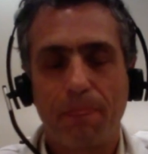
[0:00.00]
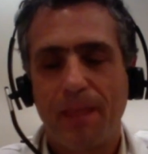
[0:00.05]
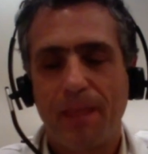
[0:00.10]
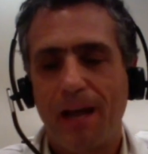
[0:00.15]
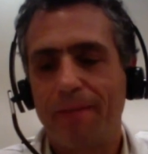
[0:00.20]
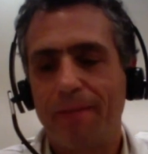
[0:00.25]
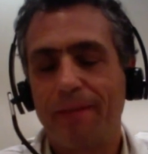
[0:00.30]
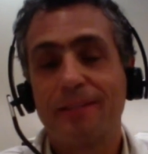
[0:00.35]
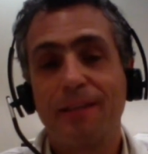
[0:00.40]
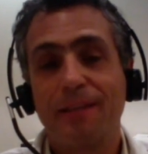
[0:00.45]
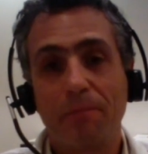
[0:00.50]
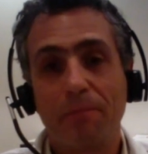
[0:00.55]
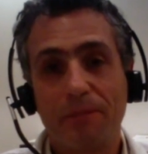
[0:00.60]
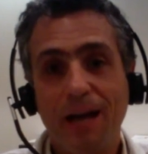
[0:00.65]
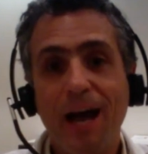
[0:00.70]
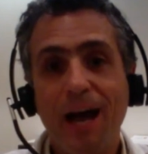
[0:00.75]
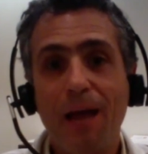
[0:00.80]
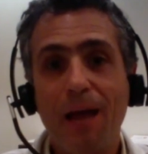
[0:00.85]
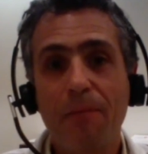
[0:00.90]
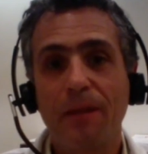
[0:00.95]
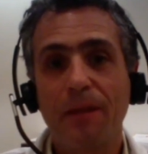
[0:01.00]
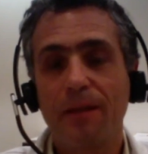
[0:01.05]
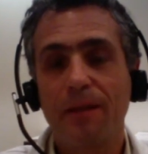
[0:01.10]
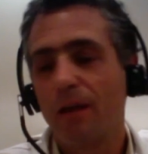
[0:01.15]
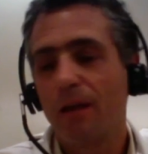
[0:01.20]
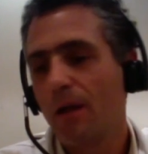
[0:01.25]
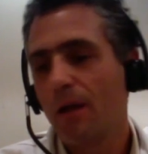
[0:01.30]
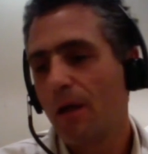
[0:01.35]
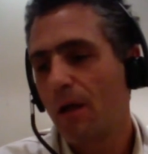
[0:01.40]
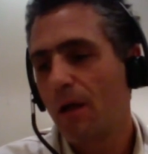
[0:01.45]
At the same time that
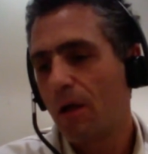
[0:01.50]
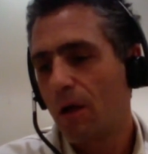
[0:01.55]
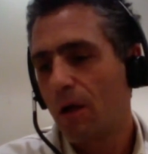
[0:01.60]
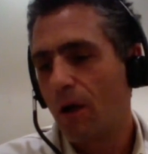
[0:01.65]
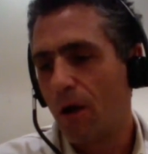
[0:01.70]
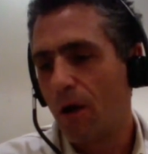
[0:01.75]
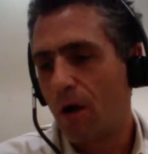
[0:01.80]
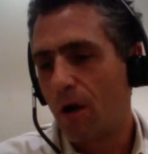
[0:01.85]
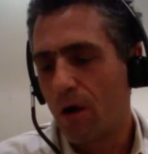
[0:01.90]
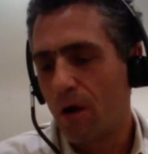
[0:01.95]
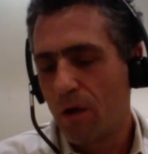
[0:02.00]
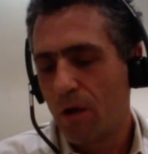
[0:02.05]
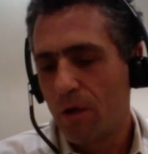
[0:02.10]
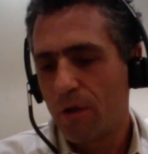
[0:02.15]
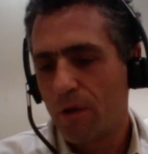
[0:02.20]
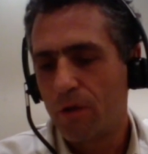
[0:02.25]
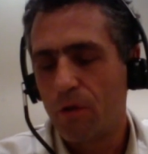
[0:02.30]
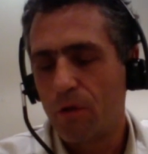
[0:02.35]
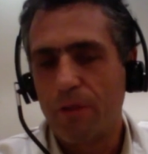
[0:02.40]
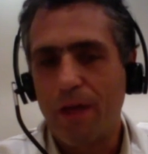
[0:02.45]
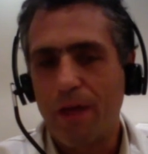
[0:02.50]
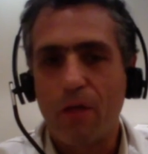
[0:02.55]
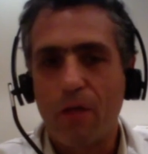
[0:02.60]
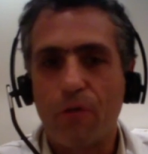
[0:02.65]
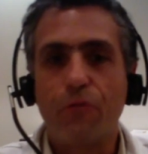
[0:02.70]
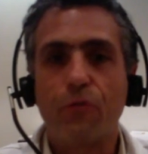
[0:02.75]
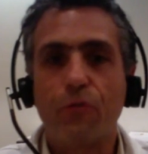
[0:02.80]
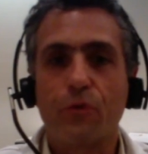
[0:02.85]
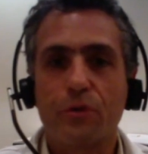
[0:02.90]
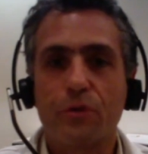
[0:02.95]
the other
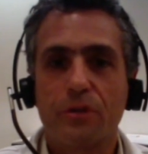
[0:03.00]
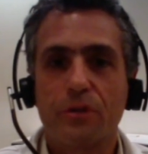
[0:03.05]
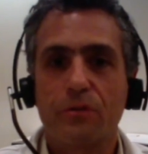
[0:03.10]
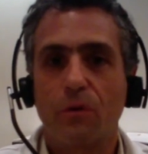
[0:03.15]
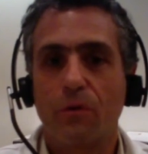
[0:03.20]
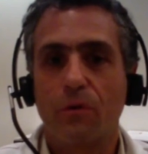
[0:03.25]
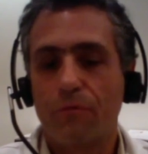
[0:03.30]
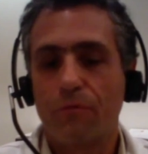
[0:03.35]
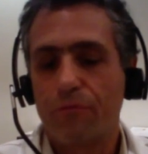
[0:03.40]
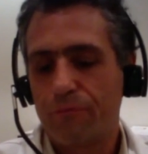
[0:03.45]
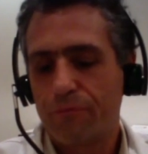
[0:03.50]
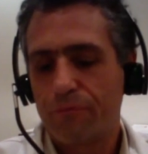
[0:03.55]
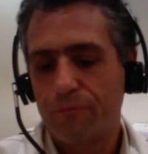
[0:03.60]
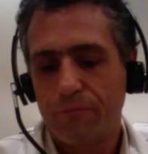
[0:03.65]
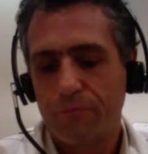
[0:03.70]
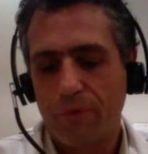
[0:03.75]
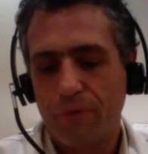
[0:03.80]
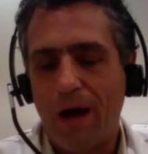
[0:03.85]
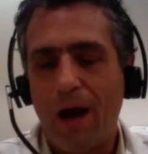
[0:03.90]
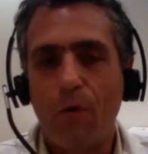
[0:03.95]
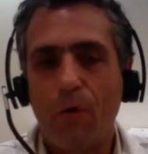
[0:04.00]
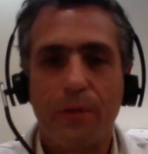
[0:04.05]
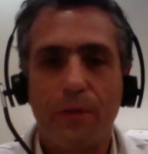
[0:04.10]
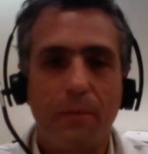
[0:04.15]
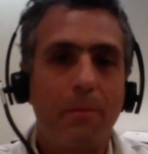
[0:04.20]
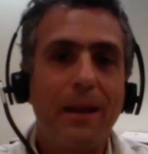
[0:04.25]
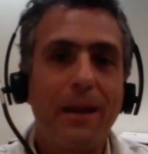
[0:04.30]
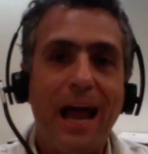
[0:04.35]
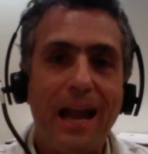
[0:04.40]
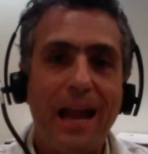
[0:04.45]
forces of how the
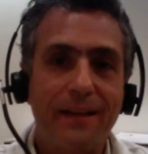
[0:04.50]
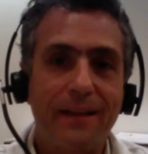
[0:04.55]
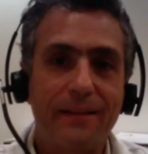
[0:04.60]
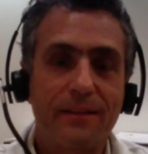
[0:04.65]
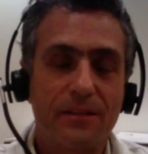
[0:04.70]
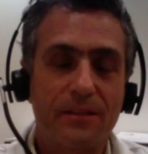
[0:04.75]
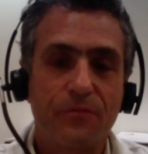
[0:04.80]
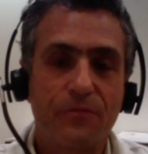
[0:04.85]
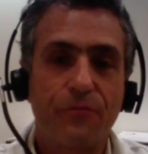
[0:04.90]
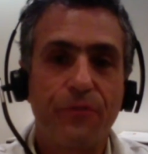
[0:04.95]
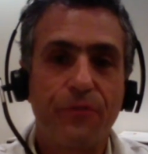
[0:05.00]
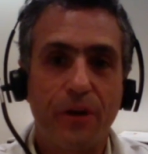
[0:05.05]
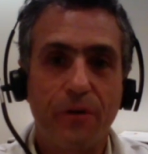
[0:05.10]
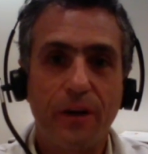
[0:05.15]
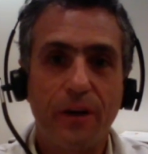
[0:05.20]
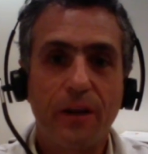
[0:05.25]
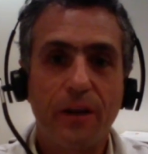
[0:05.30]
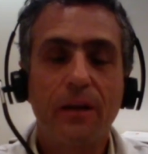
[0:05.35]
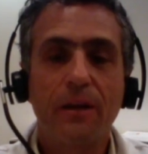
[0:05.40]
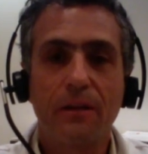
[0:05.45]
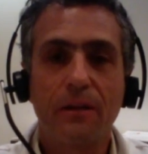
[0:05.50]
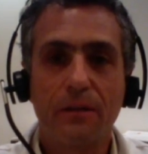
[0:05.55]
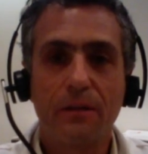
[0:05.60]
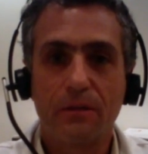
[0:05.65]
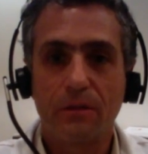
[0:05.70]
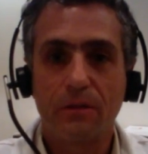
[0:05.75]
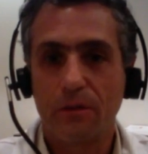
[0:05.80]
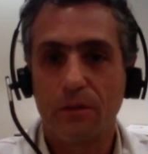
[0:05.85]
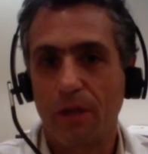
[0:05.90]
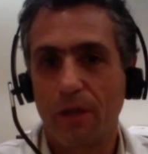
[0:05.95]
planet is faring
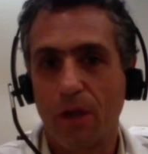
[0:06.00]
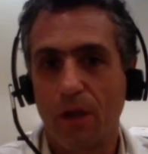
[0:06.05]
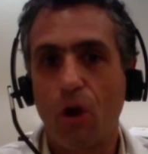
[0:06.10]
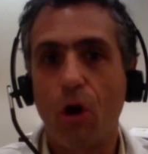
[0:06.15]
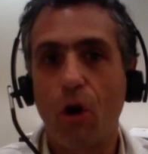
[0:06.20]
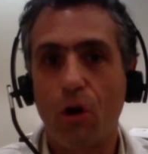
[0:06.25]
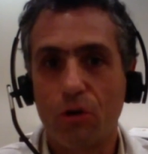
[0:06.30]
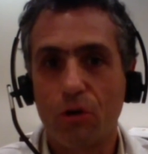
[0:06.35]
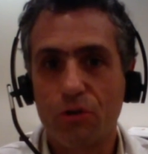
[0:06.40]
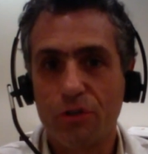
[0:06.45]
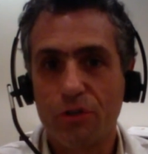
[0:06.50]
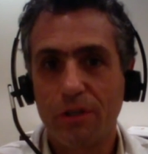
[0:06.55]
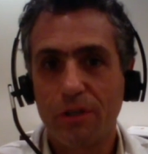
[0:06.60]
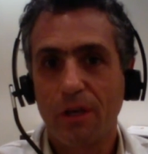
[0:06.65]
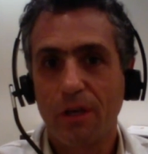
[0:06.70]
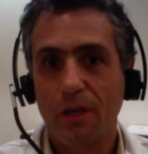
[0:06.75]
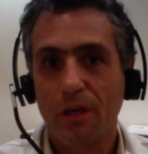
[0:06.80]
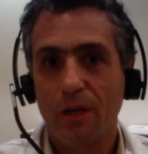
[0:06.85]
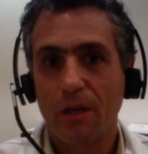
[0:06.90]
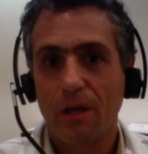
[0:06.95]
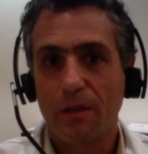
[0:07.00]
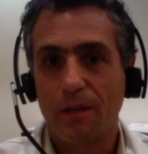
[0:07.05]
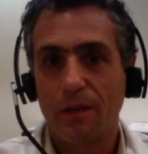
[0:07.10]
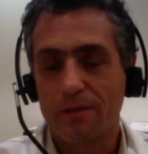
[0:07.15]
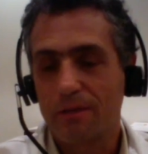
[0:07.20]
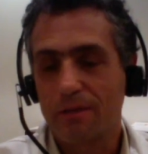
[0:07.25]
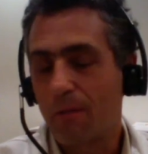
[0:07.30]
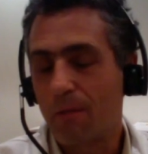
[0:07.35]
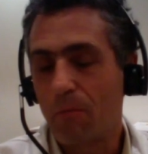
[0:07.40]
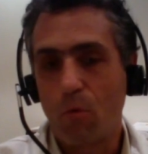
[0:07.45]
in the ecology,
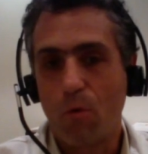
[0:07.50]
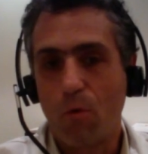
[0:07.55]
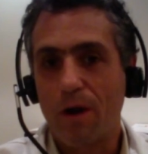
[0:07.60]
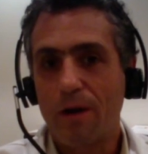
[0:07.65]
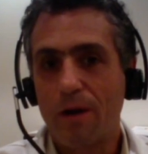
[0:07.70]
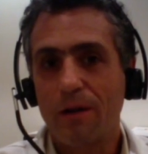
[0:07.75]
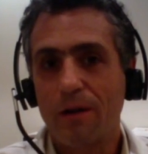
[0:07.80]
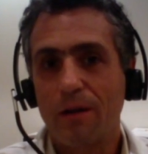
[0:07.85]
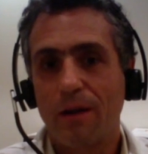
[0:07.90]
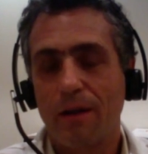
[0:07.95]
that's number one.